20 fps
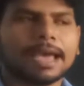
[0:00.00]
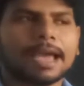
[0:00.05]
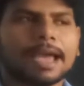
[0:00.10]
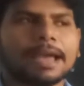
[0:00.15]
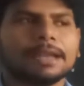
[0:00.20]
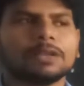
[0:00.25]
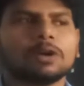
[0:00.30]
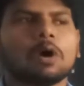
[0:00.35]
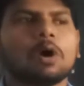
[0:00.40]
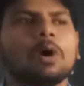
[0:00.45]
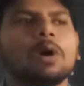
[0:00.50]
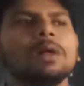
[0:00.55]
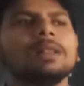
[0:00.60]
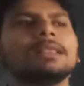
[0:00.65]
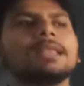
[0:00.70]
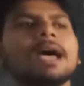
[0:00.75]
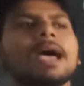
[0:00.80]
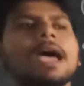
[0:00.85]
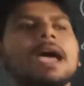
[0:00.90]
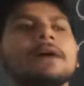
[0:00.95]
and all
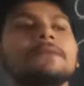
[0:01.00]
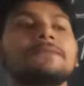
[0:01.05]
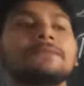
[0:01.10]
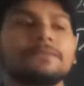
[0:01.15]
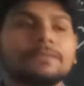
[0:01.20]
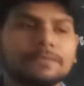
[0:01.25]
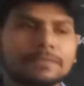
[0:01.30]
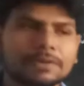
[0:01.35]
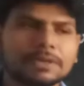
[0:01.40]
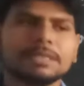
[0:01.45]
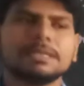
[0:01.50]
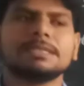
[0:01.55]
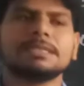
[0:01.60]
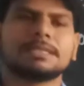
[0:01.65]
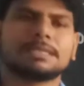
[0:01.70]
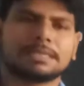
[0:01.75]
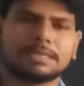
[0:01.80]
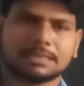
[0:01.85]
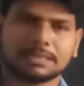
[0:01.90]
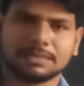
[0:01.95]
the
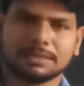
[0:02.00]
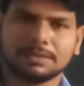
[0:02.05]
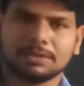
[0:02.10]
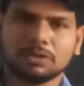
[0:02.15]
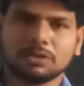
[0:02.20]
efforts,